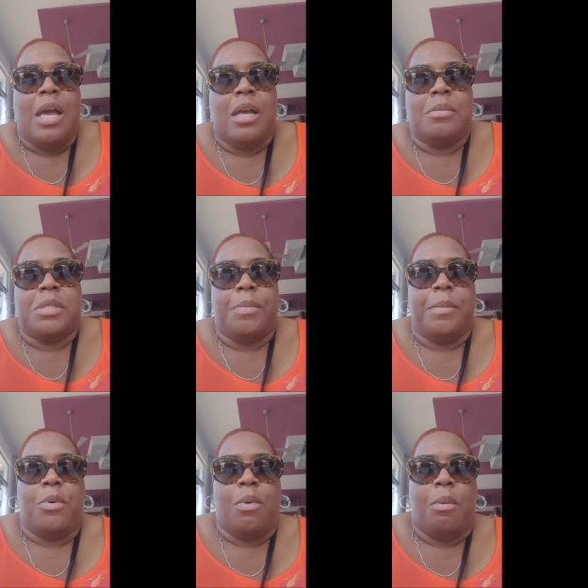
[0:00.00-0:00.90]
Um, some
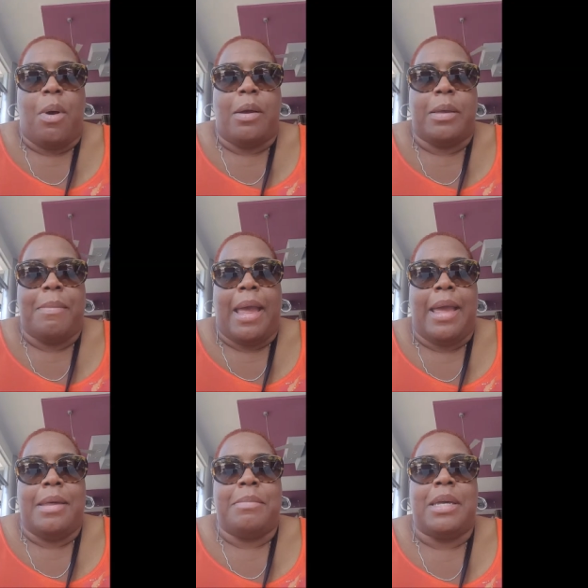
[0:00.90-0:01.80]
people were walking
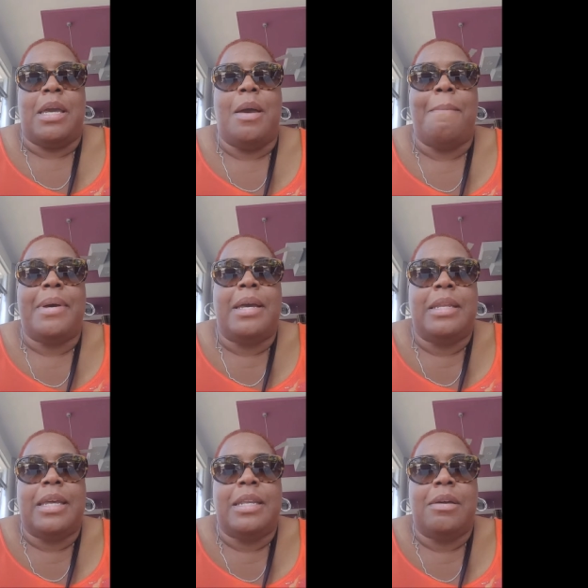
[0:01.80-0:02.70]
behind me. But
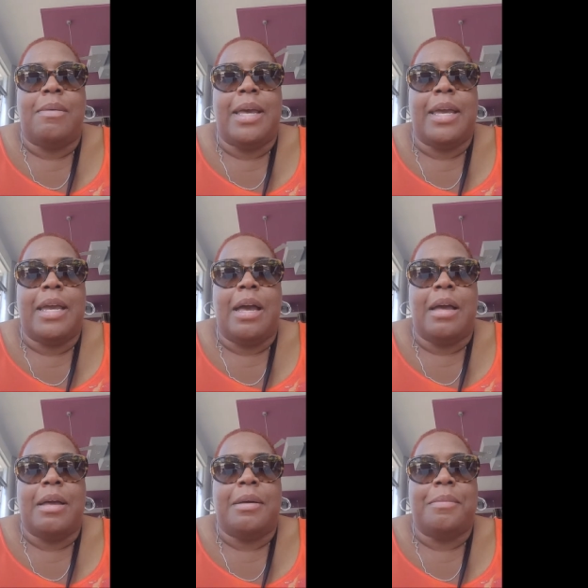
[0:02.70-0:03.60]
anyway,
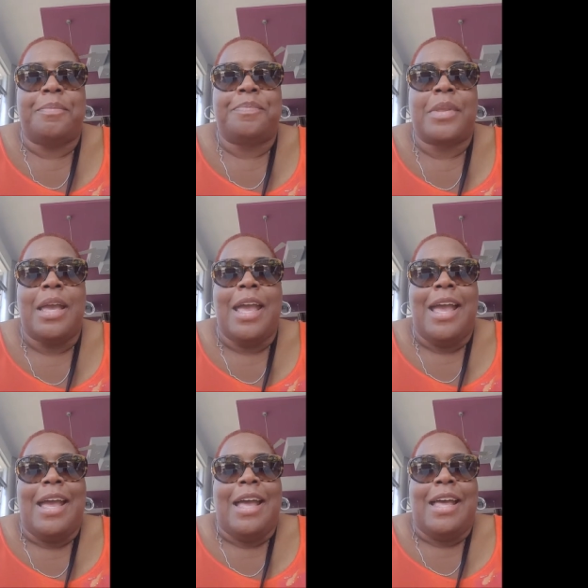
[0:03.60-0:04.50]
um,
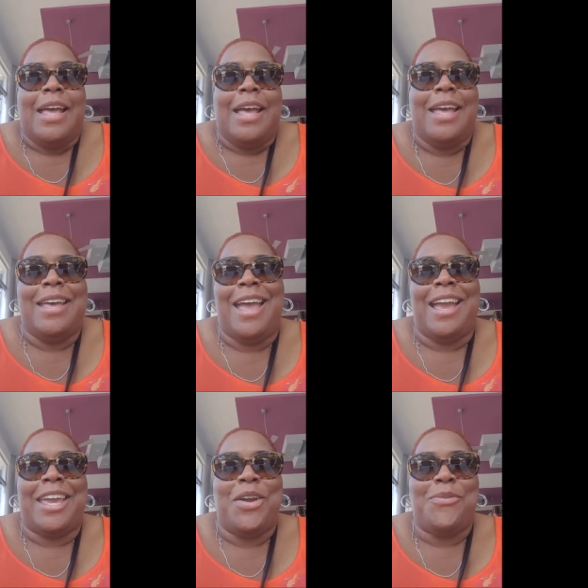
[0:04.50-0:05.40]

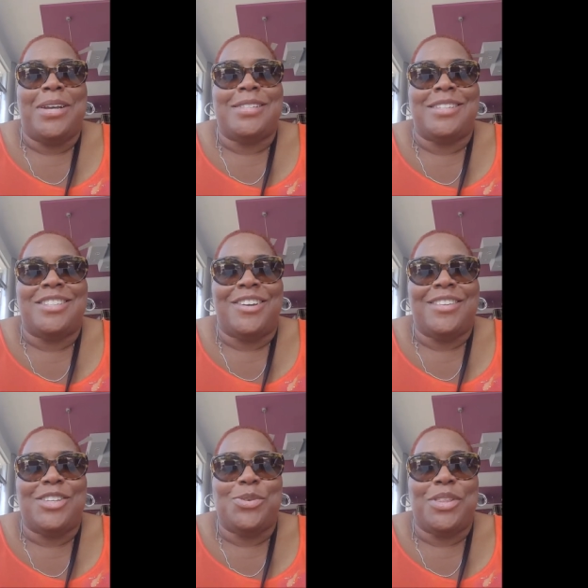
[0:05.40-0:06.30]
I can't wait to share
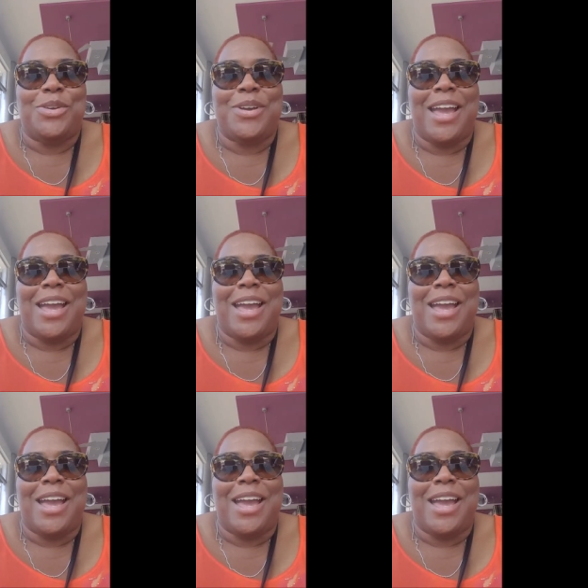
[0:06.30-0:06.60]
this with you